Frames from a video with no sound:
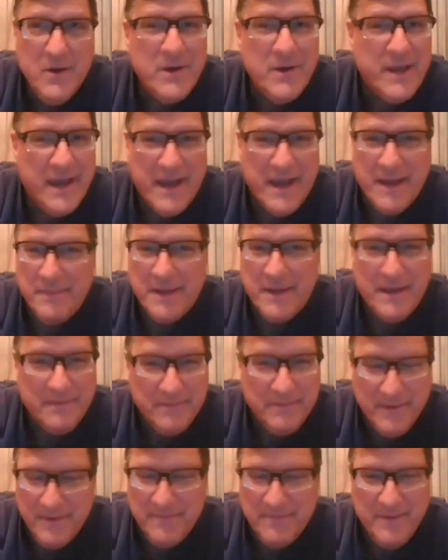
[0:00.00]
okay, I
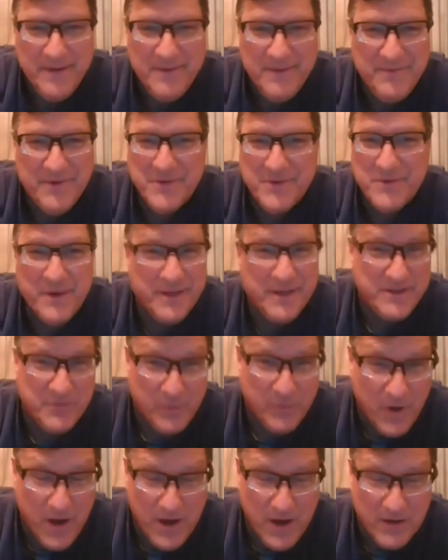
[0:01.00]
mean, if, first of all,
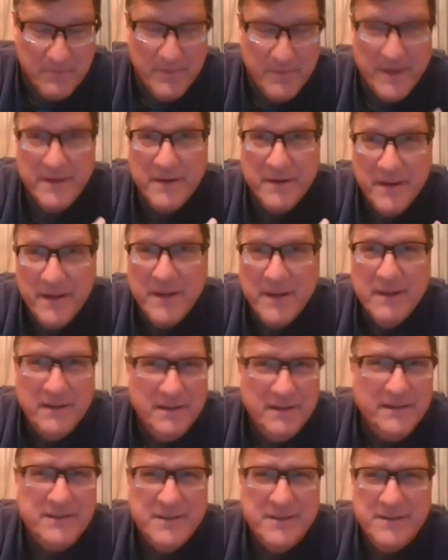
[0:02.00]
it's wrong, but
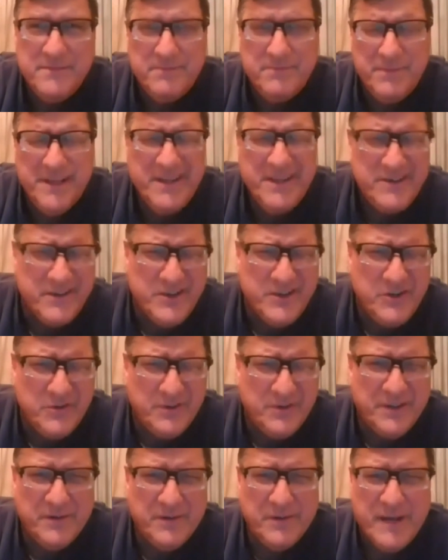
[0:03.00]
let's just play the
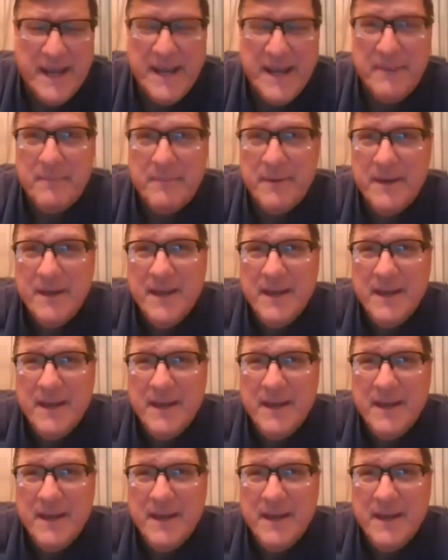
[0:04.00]
cute little game.